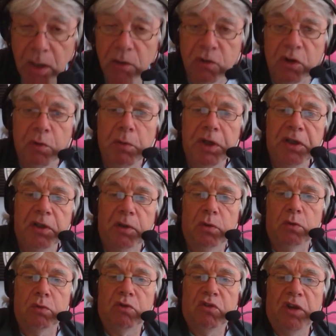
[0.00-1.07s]
So where did
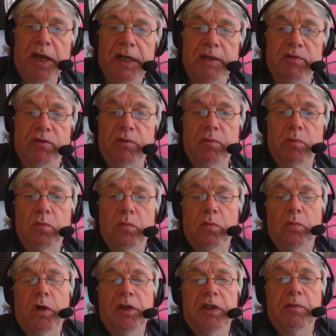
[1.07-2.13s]
it all change?
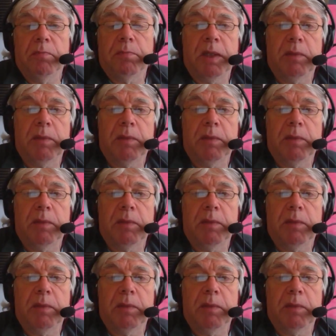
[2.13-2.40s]
Why did